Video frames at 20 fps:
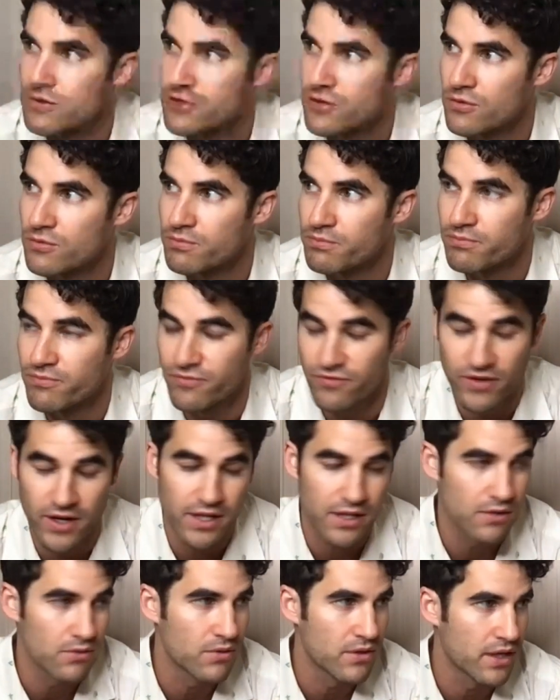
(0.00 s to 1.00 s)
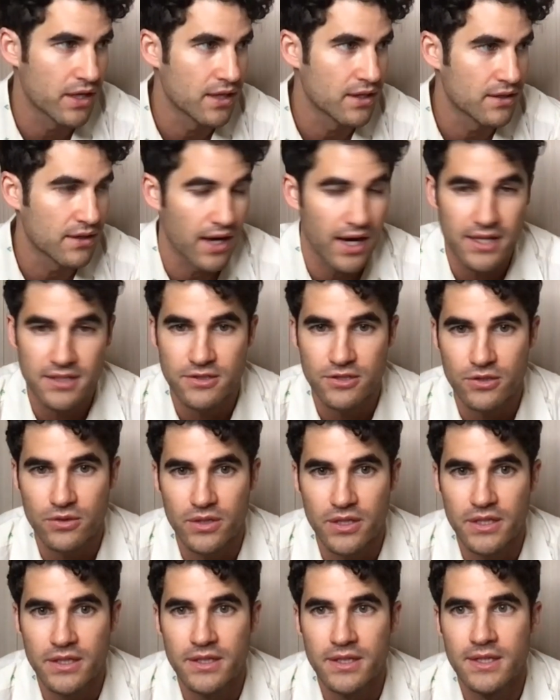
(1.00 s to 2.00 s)
So finally, when I got
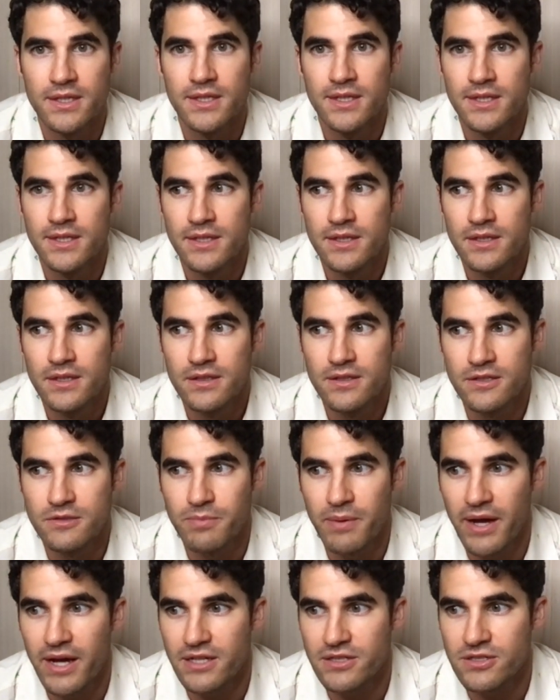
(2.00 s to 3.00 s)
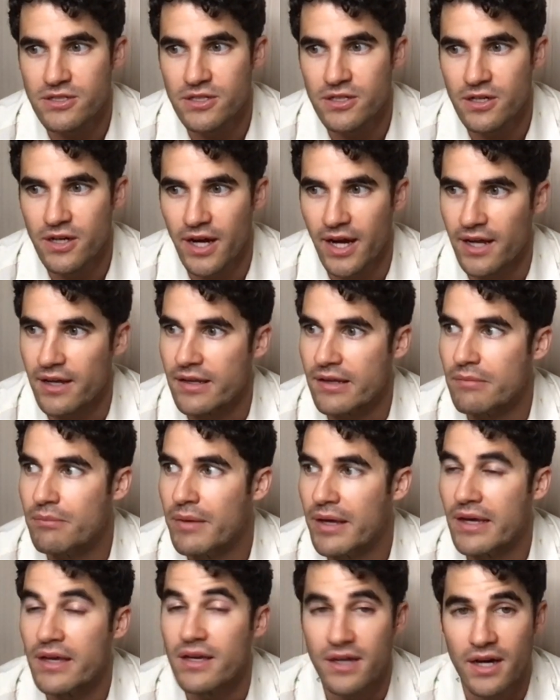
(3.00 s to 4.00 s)
to it this past year, I had to
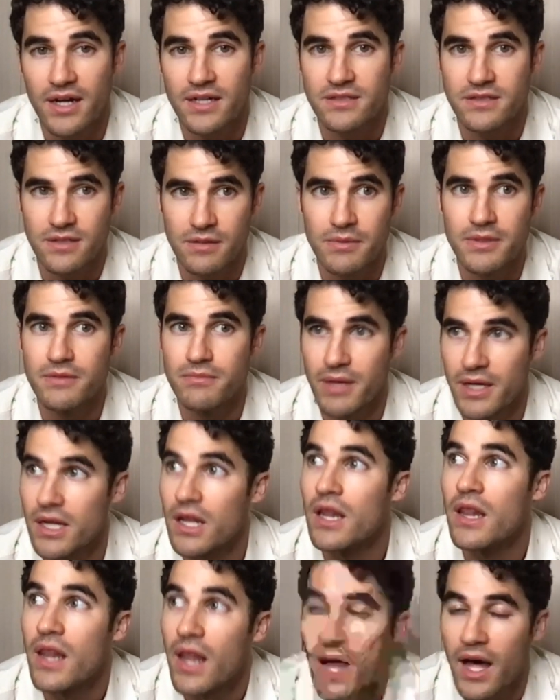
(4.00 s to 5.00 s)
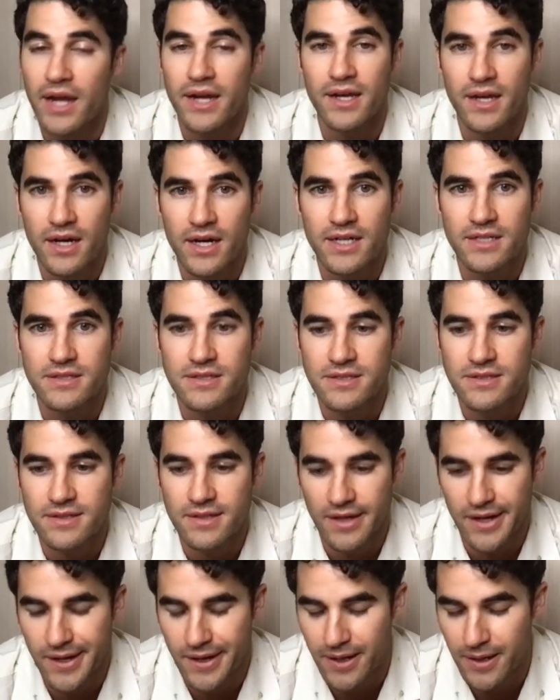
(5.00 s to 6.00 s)
make cuts. I need to make a lot of cuts.
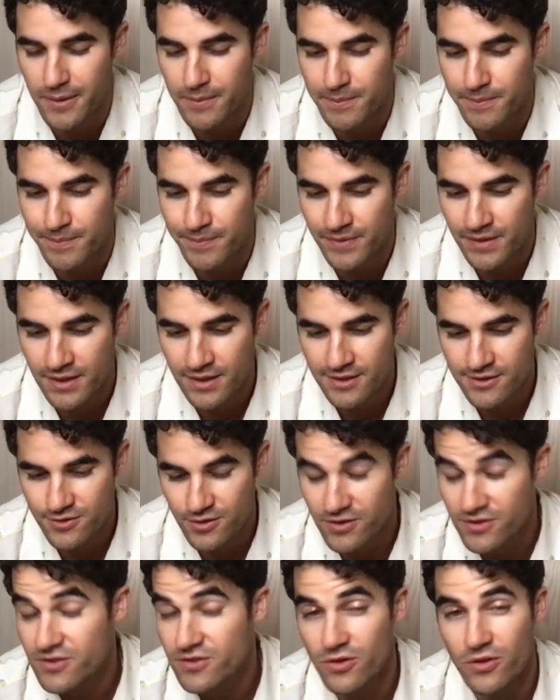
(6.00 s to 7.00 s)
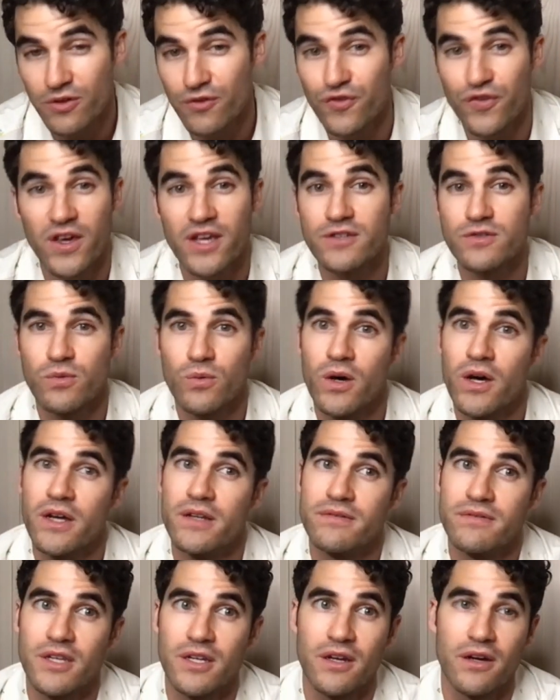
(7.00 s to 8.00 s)
So this is only phase
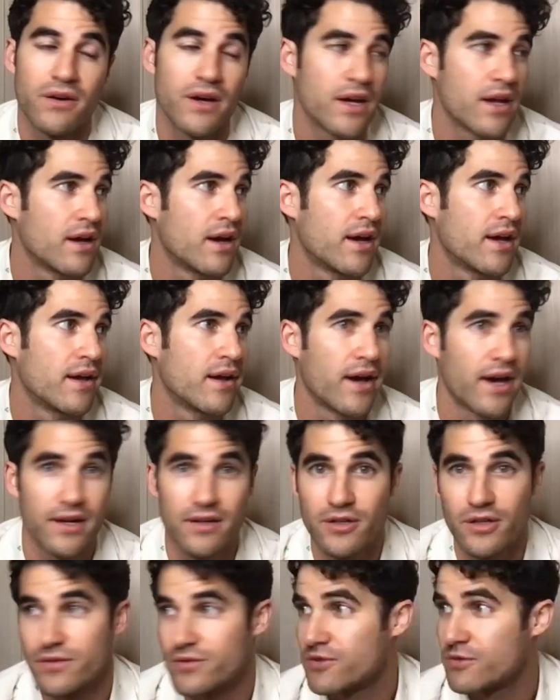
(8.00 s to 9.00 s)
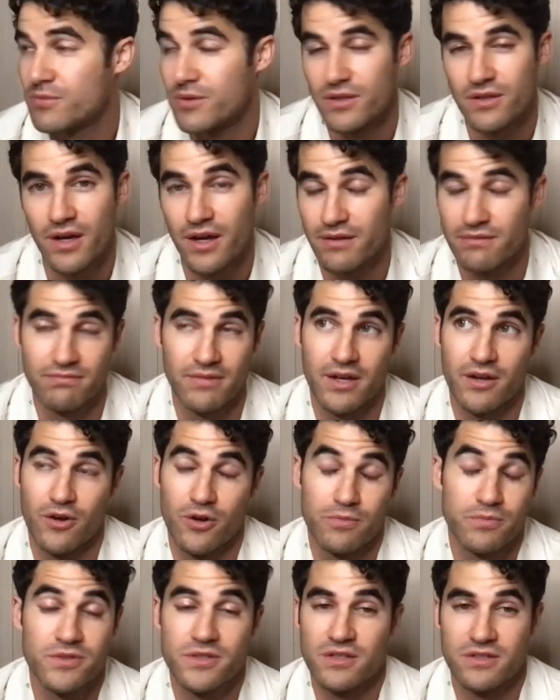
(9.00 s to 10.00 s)
one. I don't know if this will be. I
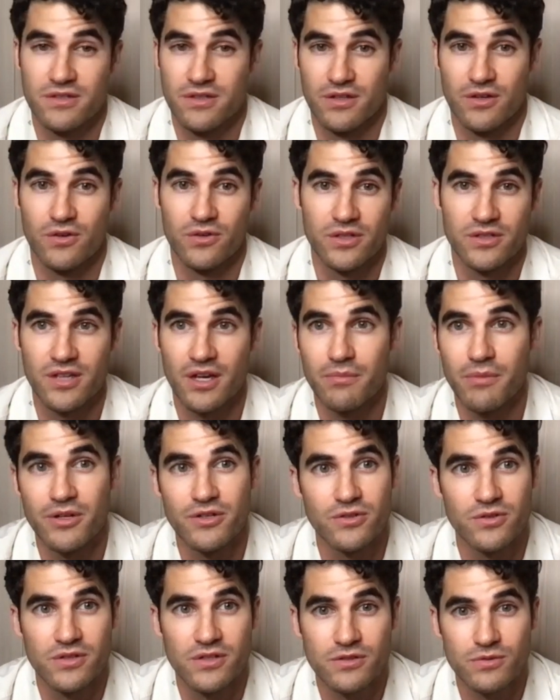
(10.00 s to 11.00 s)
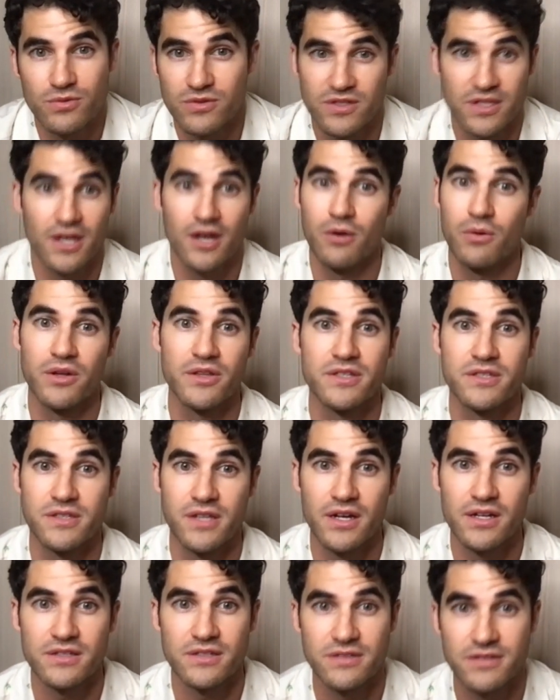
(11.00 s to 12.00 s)
hope this isn't the only time I do this. We'll see how well this
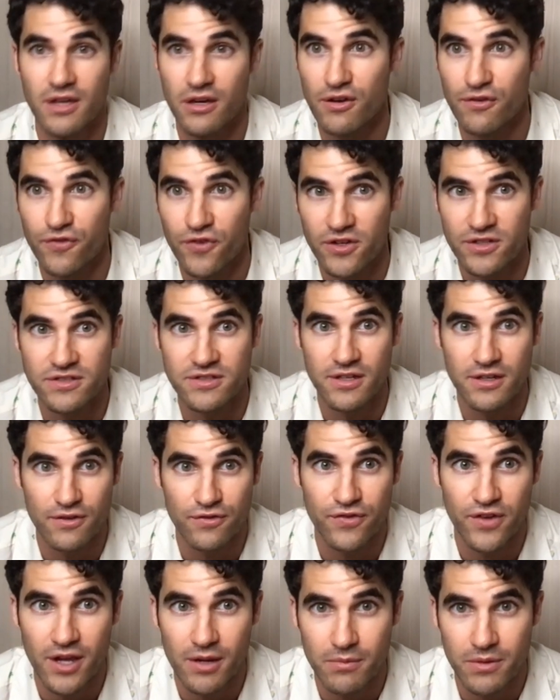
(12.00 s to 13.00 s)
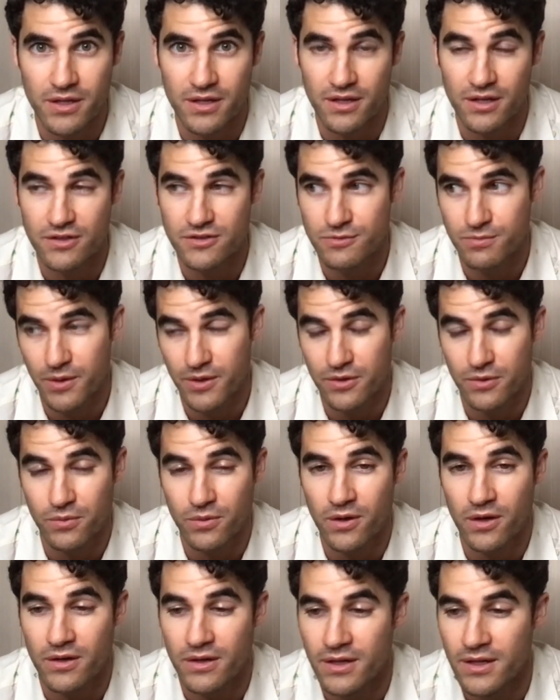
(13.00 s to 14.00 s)
does. Tell your friends, tell your family. Spread the
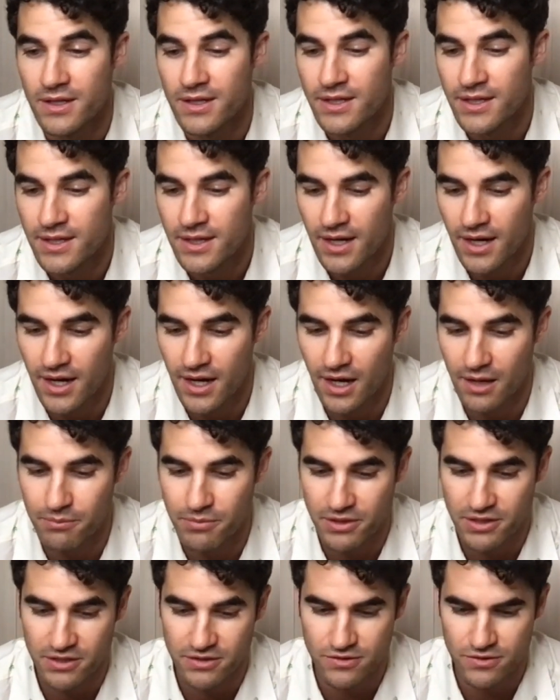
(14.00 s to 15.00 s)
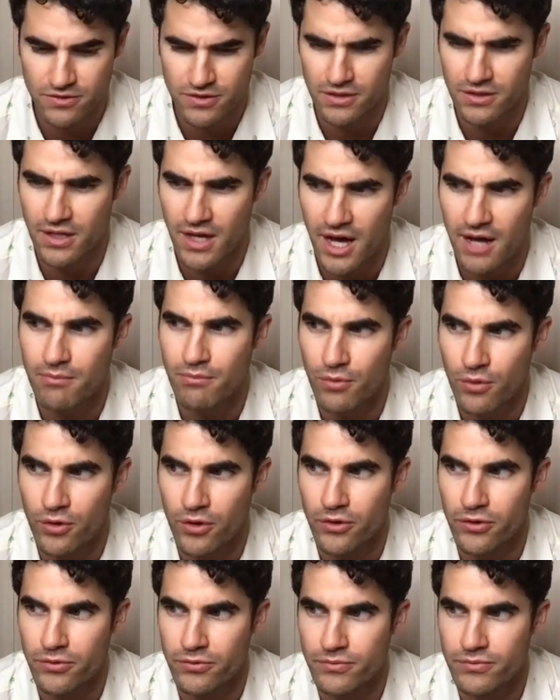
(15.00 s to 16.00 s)
word. Because there's a lot
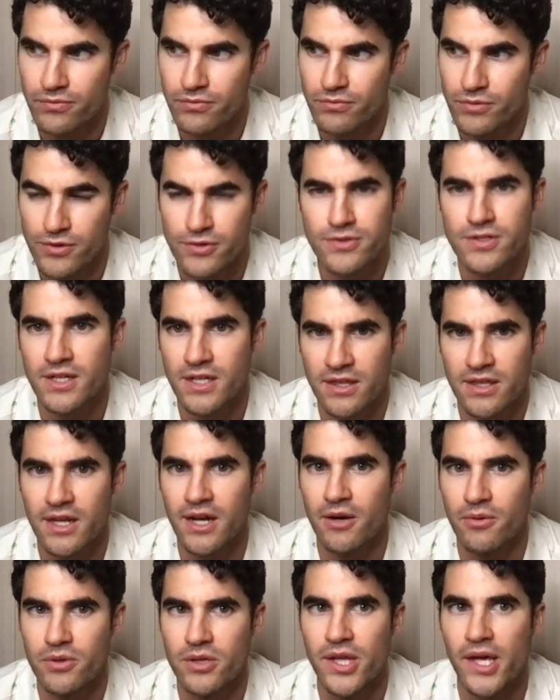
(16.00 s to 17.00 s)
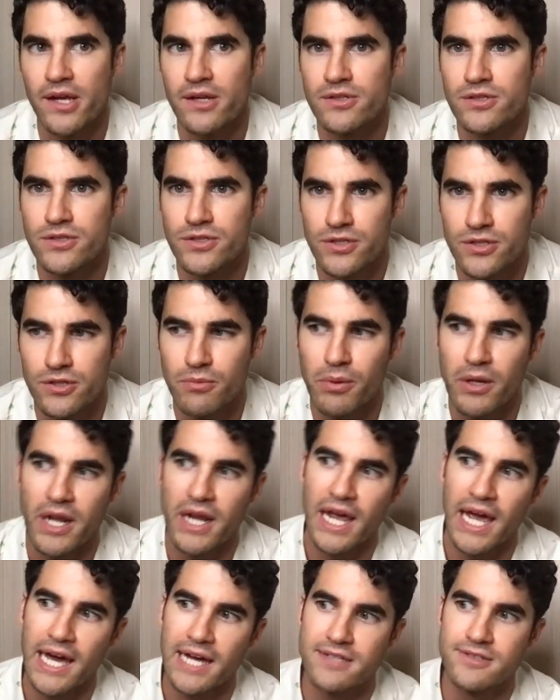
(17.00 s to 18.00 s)
more music that I would like to do, but
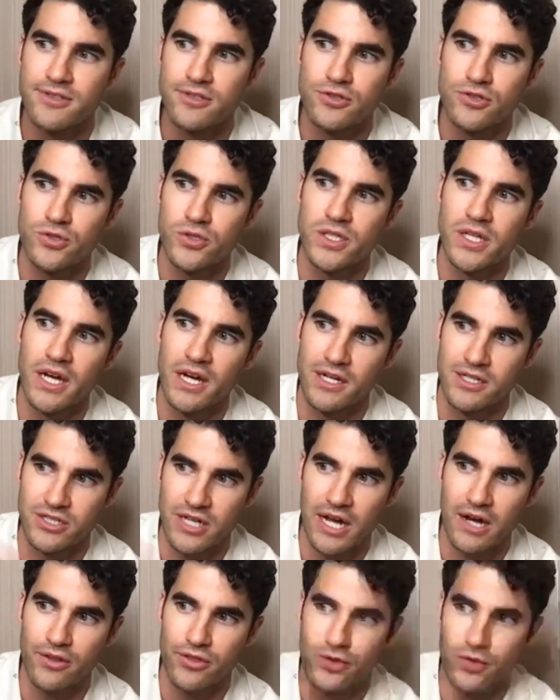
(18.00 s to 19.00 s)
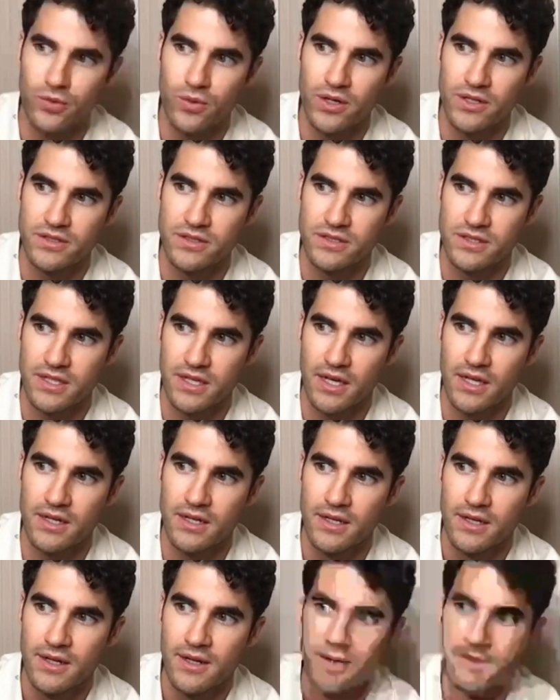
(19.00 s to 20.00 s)
I had to triage out the ones
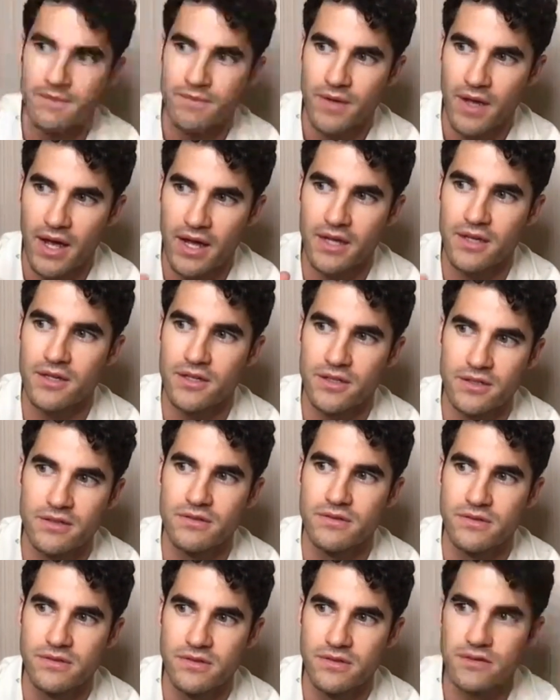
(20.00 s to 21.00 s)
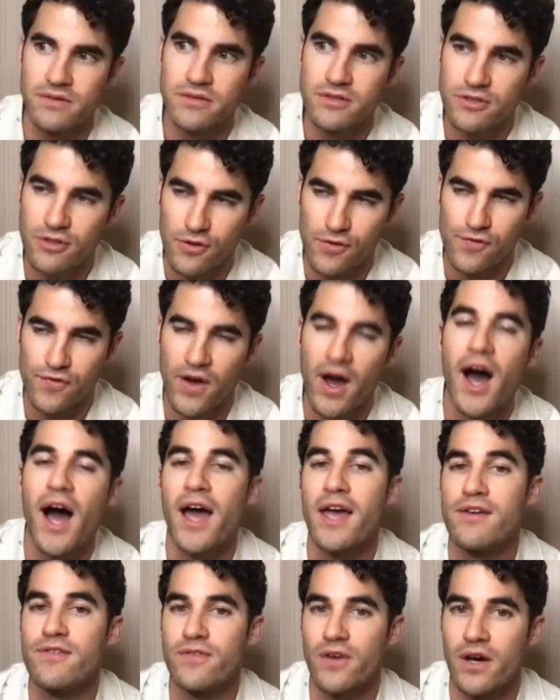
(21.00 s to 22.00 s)
that I could
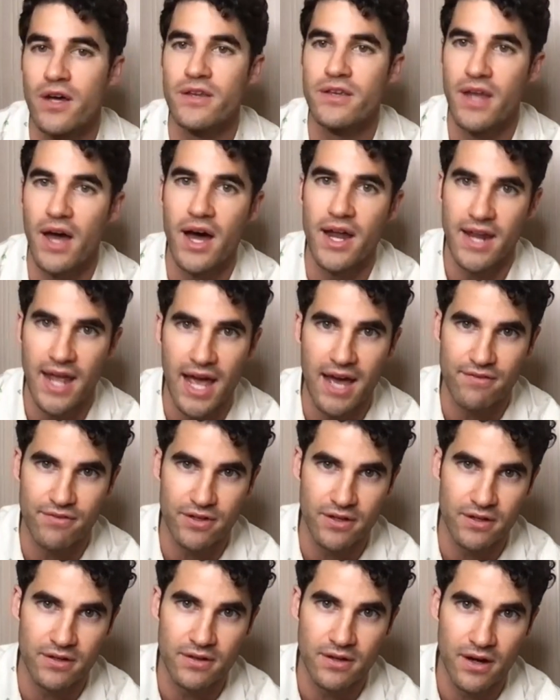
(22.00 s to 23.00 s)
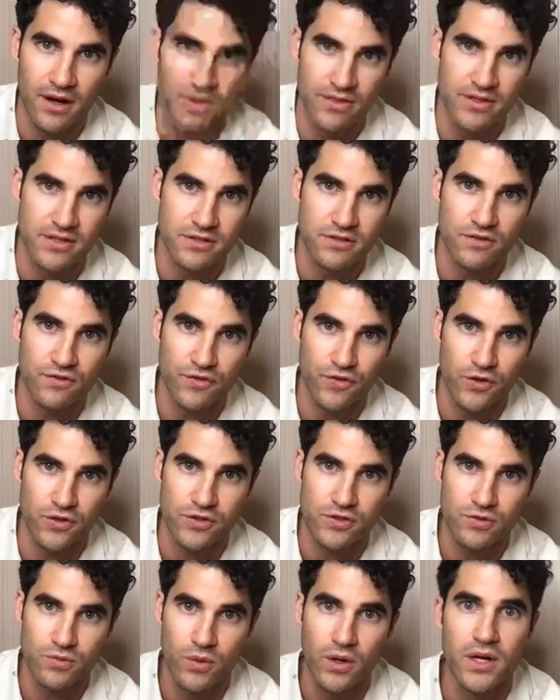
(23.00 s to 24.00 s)
survive on not having on this
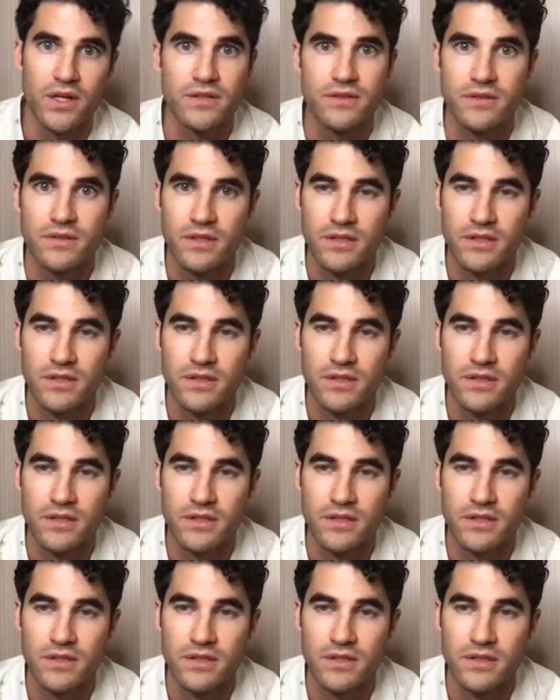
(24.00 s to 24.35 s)
first one.